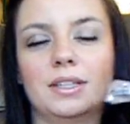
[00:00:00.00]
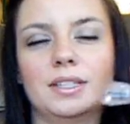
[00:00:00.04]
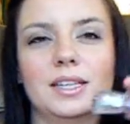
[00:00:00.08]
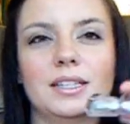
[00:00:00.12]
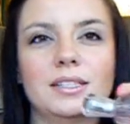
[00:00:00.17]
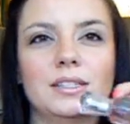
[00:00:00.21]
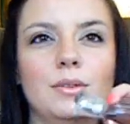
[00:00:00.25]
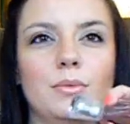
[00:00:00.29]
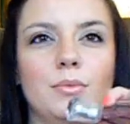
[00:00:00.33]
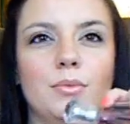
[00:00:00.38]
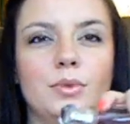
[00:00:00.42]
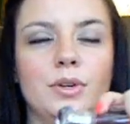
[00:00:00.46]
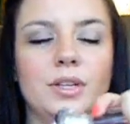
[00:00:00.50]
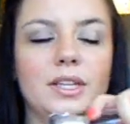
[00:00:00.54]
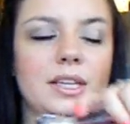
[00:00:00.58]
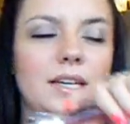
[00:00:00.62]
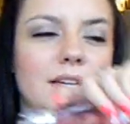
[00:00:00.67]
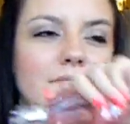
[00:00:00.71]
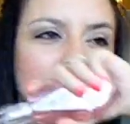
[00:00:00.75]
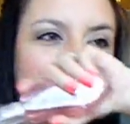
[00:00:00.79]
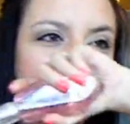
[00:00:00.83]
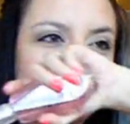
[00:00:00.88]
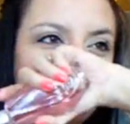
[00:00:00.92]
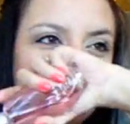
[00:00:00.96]
It doesn't
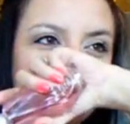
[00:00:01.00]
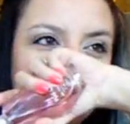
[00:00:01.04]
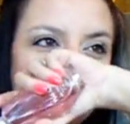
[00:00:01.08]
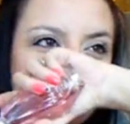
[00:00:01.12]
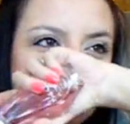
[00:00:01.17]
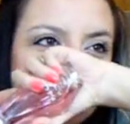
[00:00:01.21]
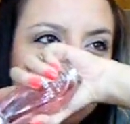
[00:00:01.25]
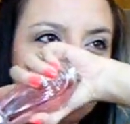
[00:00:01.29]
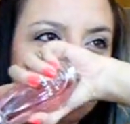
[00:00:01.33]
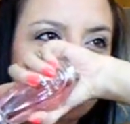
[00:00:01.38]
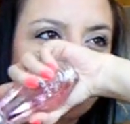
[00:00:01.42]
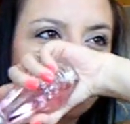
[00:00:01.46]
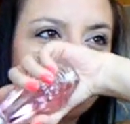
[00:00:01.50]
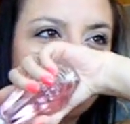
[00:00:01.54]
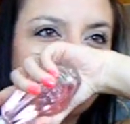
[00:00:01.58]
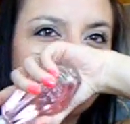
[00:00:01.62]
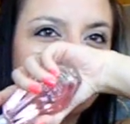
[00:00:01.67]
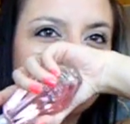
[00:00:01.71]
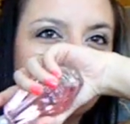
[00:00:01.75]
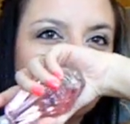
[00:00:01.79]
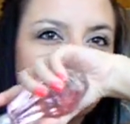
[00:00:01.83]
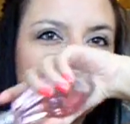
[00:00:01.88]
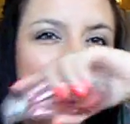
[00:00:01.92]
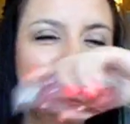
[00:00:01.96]
really,
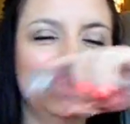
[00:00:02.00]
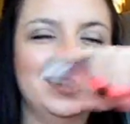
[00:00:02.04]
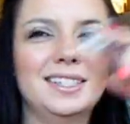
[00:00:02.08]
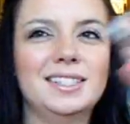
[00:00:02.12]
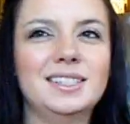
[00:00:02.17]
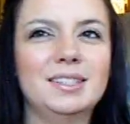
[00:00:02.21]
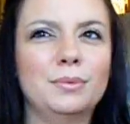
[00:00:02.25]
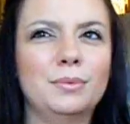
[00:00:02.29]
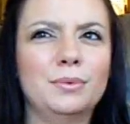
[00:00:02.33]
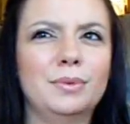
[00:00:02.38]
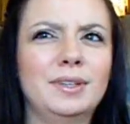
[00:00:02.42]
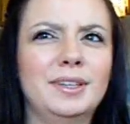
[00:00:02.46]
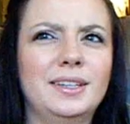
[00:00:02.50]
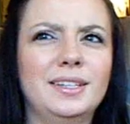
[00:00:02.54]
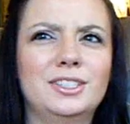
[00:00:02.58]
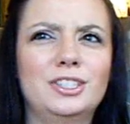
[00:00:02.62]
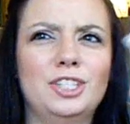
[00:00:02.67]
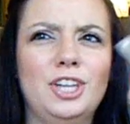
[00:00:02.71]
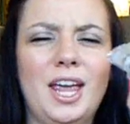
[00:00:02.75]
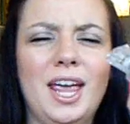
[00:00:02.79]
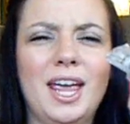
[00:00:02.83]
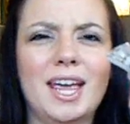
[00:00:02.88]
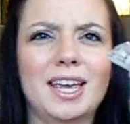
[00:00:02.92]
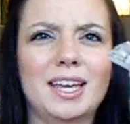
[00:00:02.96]
it doesn't really
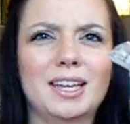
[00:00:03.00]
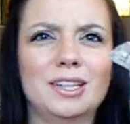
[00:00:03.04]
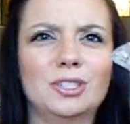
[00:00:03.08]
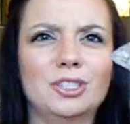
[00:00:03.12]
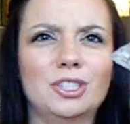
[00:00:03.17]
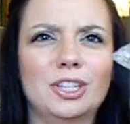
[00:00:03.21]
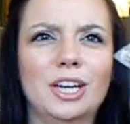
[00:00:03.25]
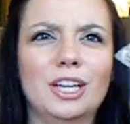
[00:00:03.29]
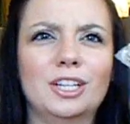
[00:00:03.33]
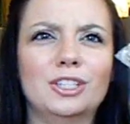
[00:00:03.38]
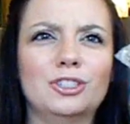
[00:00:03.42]
change.